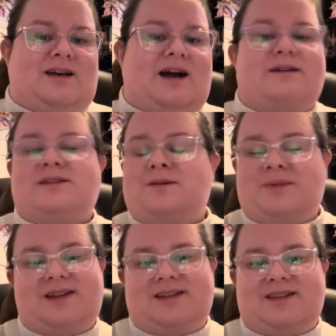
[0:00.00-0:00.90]
have
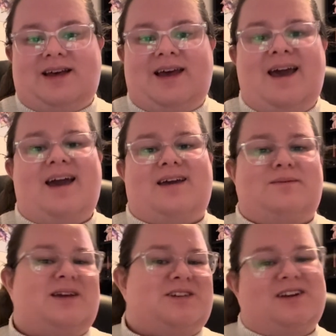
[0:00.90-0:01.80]
somebody say, hey,
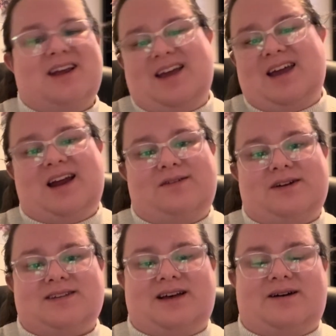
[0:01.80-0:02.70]
make sure you're taking care of
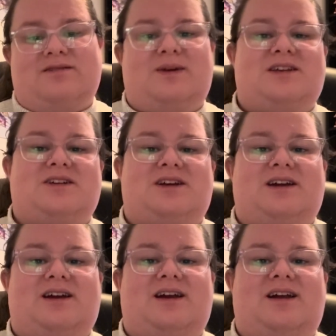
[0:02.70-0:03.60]
yourself, make sure
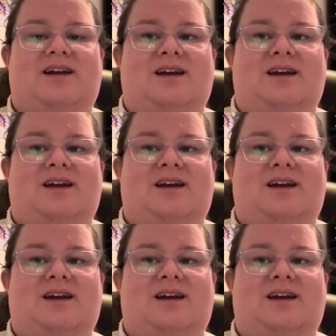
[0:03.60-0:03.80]
you're